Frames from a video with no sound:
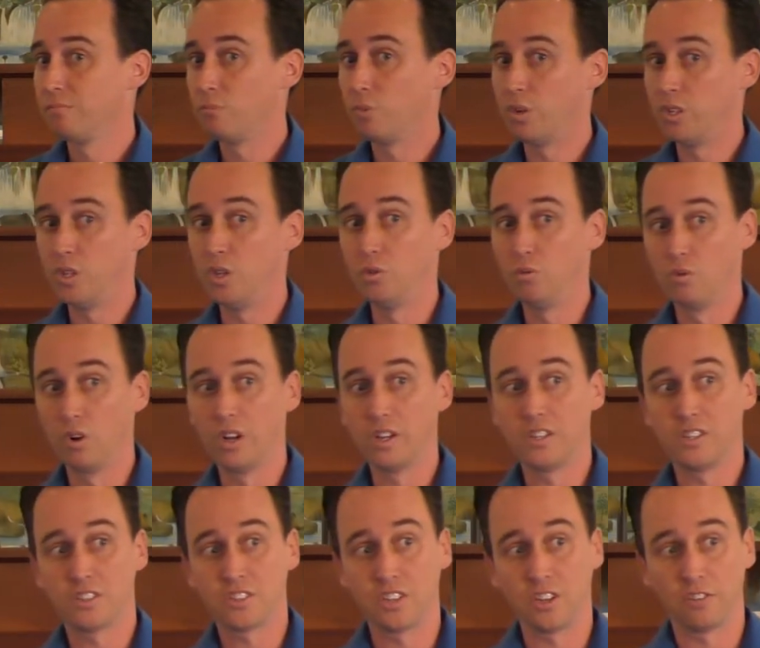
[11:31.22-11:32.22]
When you run
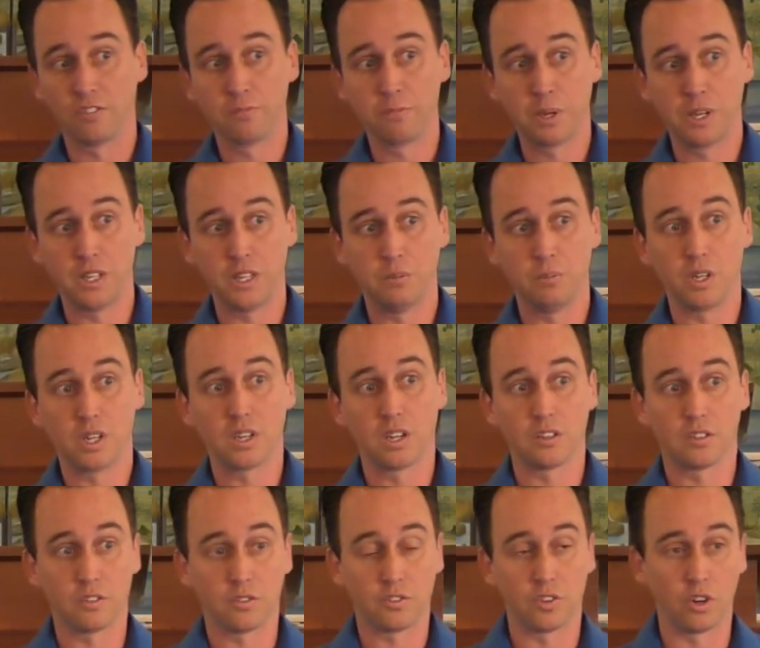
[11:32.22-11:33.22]
to self pity
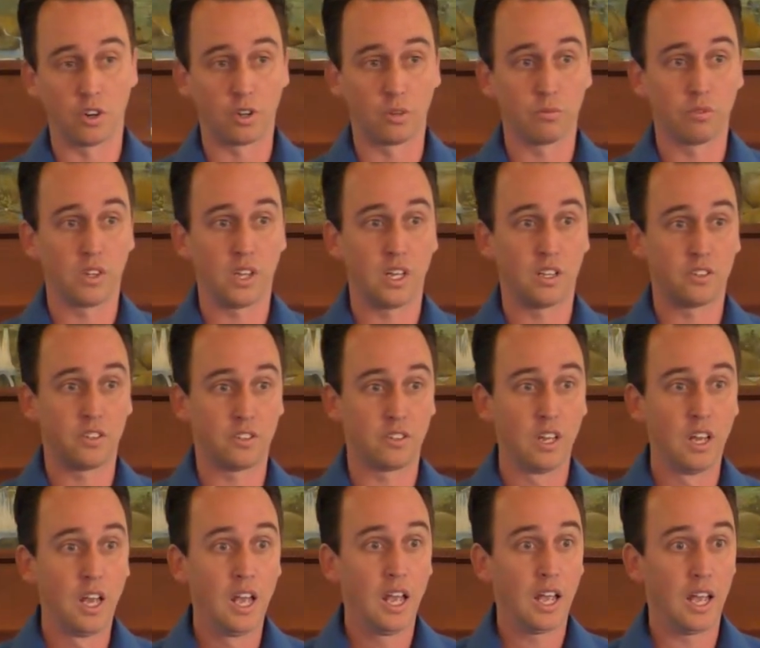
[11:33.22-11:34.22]
because of circumstances,
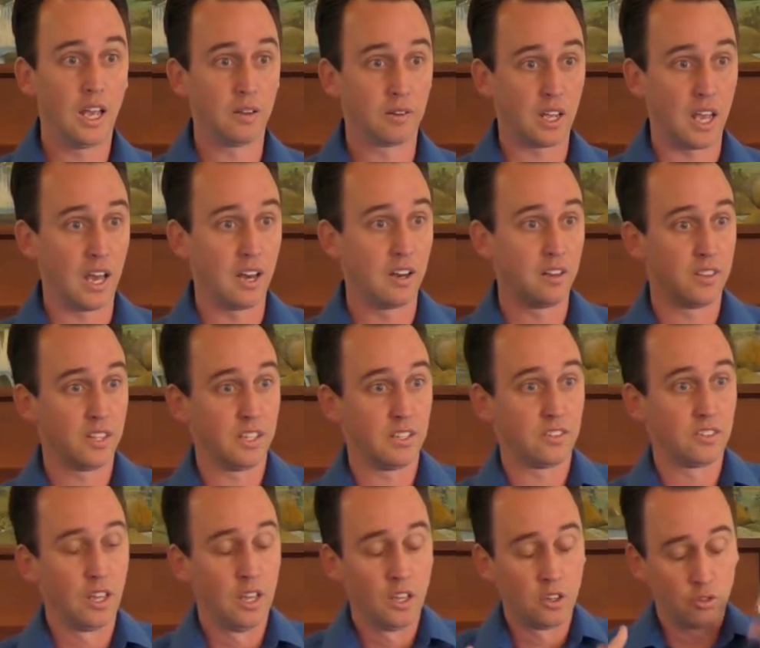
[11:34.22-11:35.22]
and kind of these
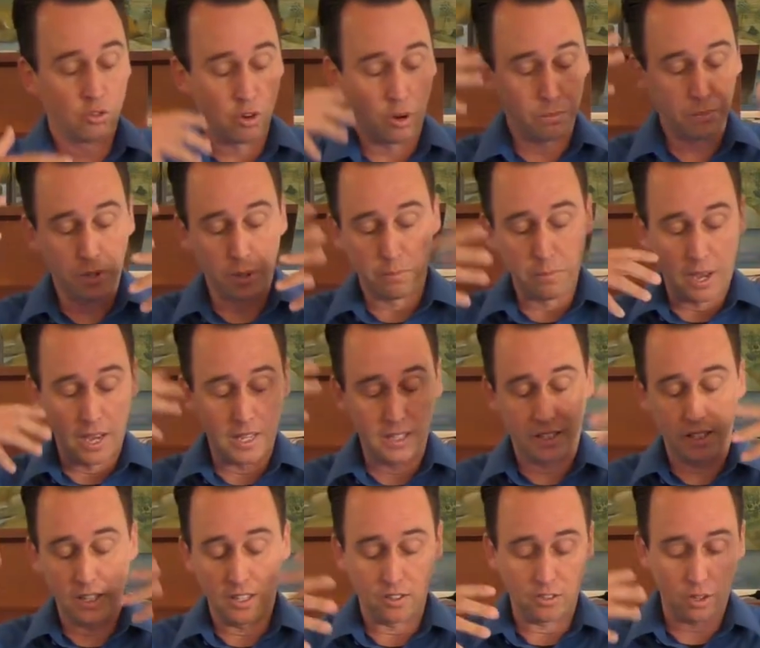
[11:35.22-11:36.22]
trumped up
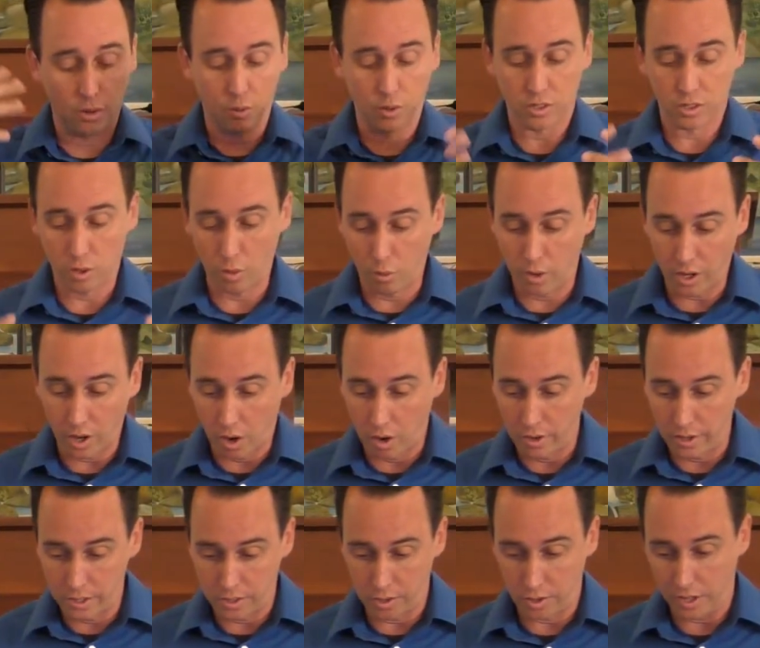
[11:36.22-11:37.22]
ideas of what's going
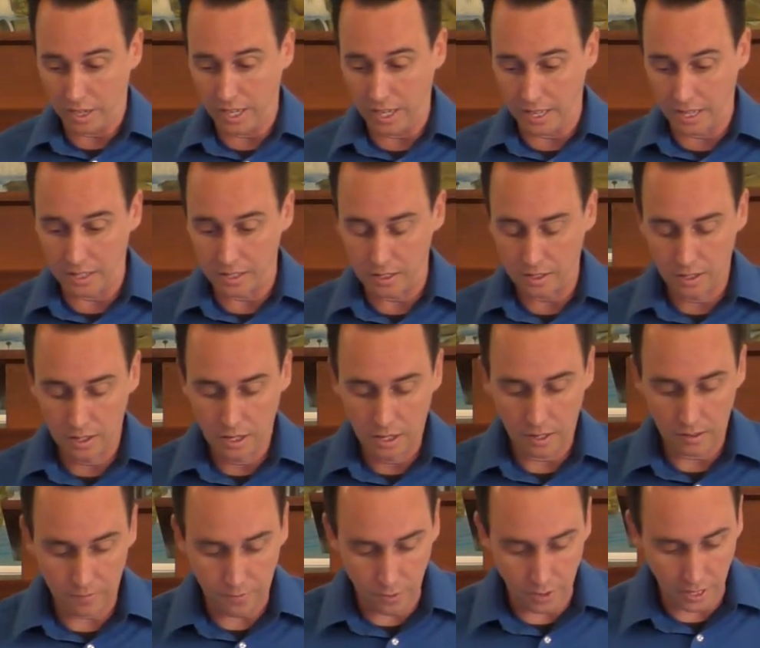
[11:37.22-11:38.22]
on in your head,
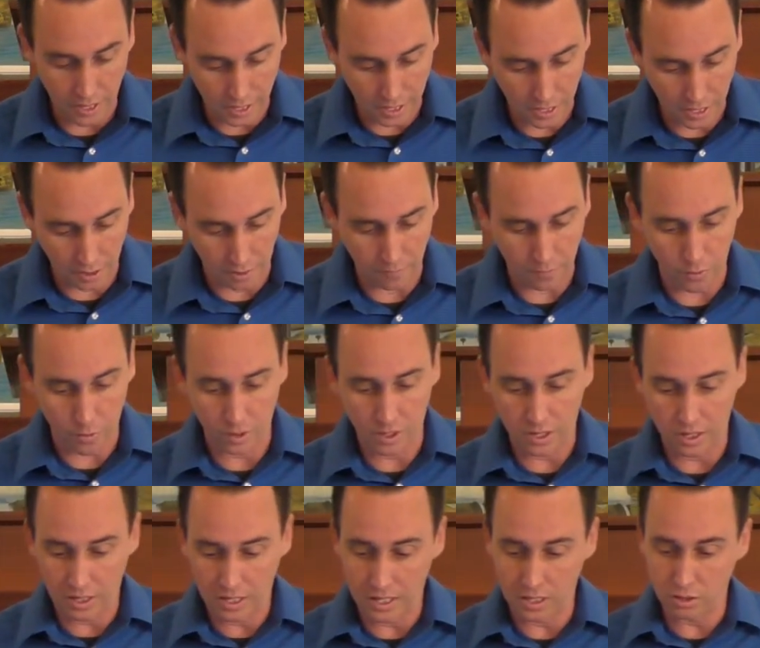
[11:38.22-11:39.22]
if you're not careful,
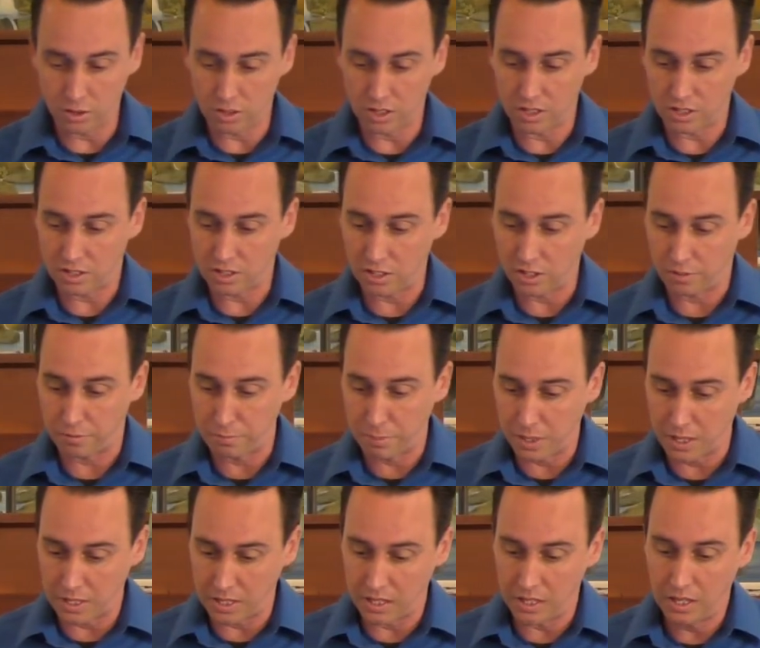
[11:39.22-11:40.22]
it leads you to self
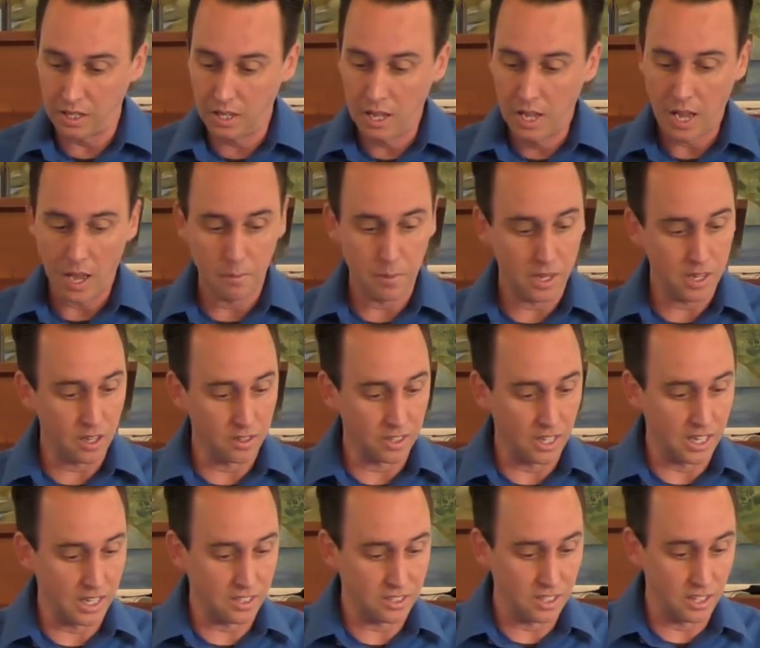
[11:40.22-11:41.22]
pity. And because,
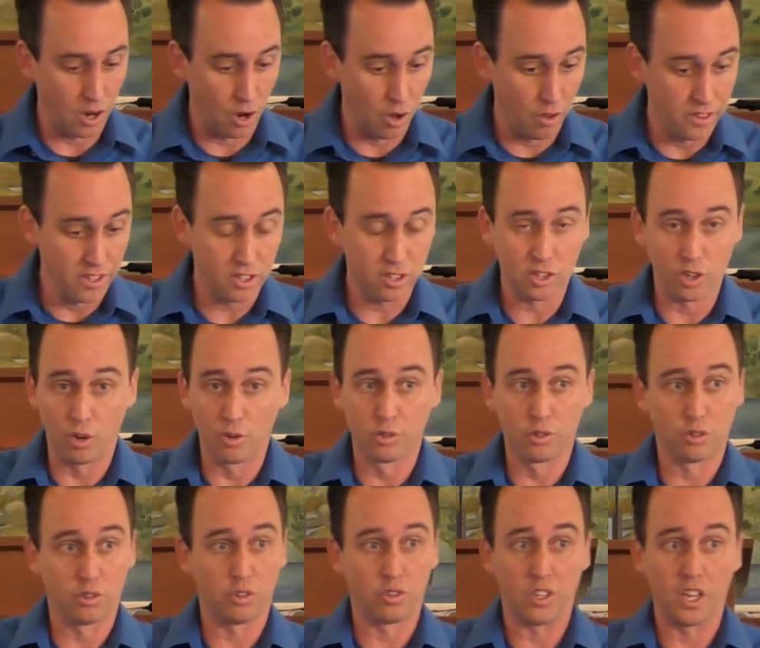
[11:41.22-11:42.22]
like I said, all these
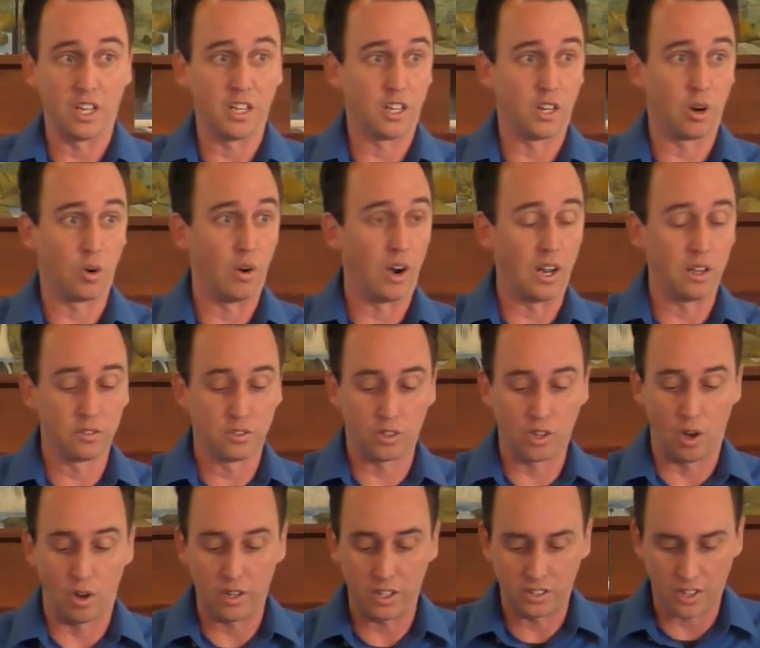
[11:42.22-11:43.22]
soldiers are standing around
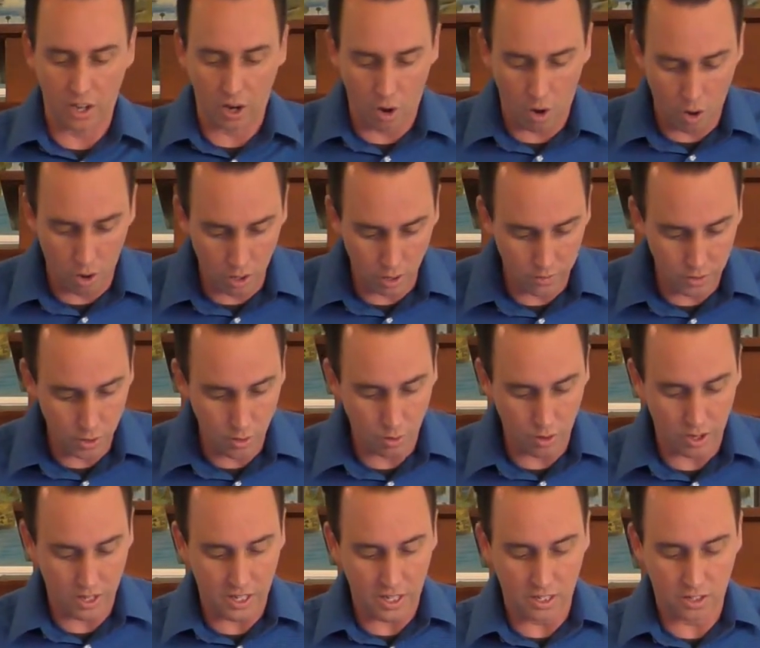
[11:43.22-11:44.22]
Saul, and he's like, "All of you
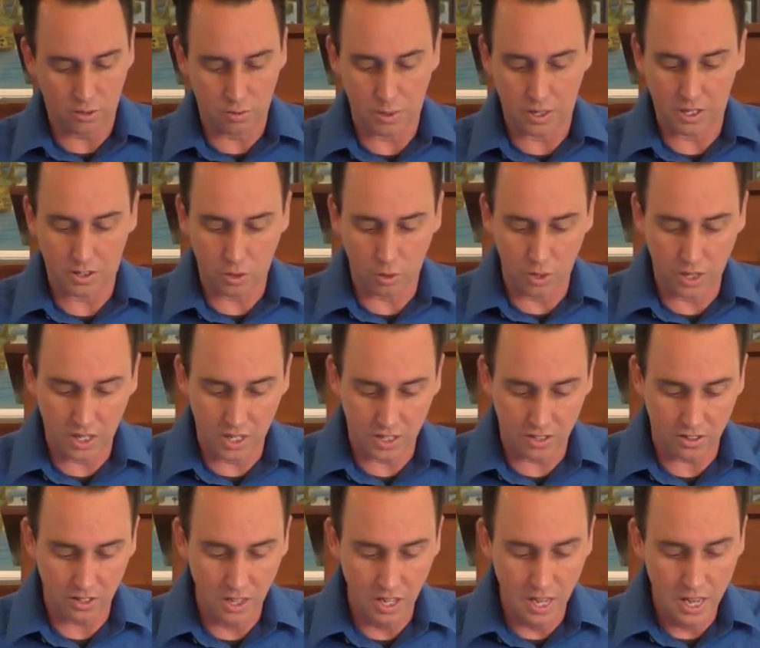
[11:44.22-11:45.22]
are against me." And so he
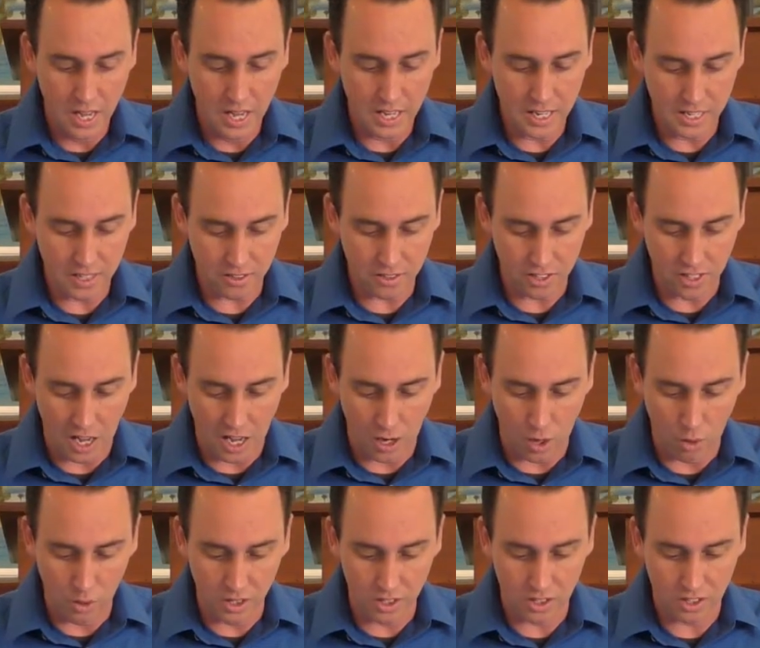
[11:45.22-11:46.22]
gets he gets not
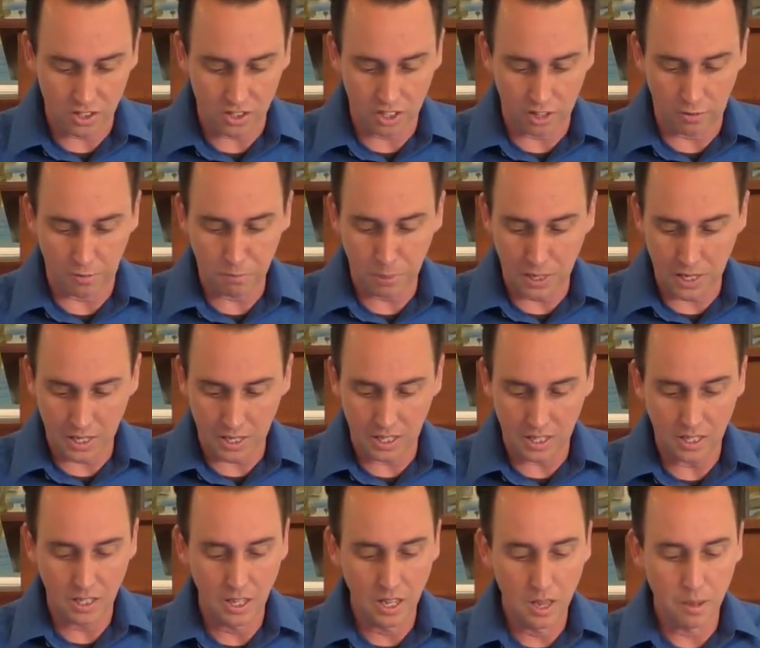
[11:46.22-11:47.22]
only the self
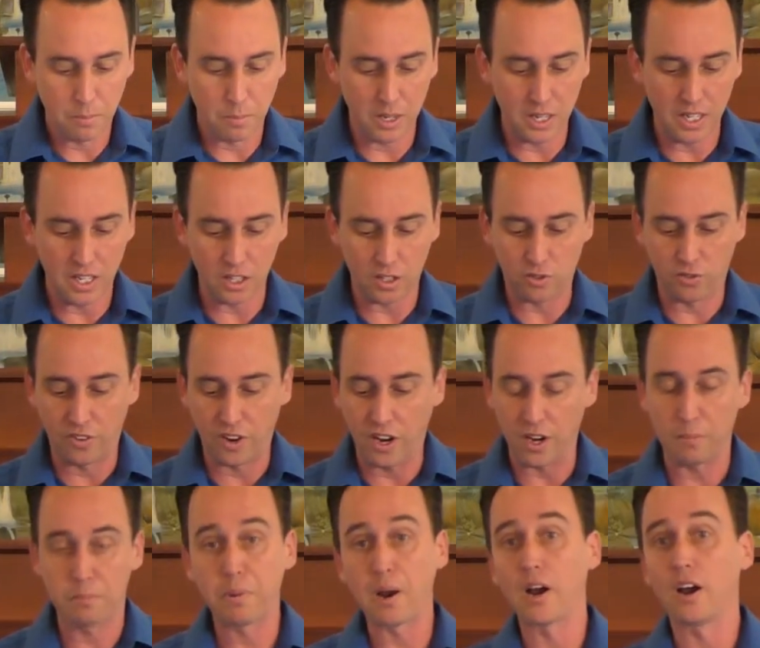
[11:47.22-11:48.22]
pity, but he gets
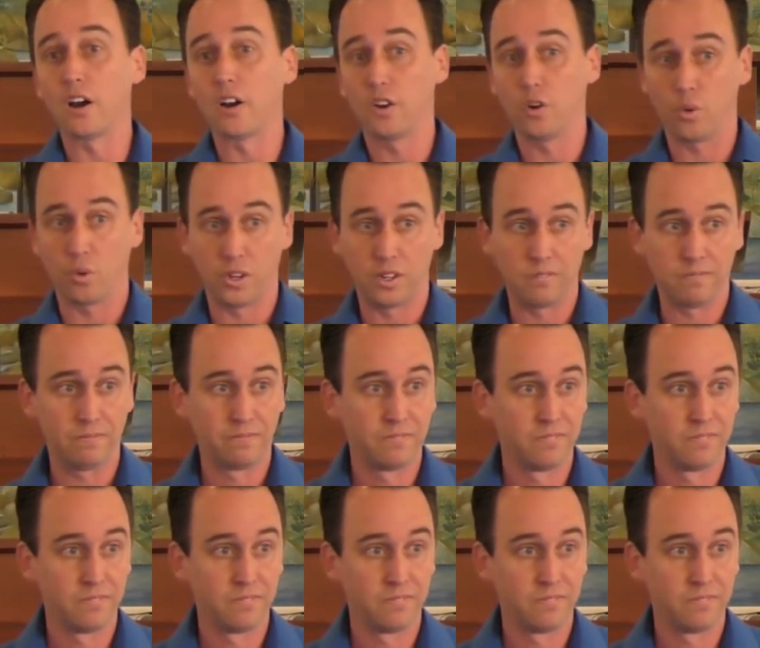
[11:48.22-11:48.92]
very paranoid.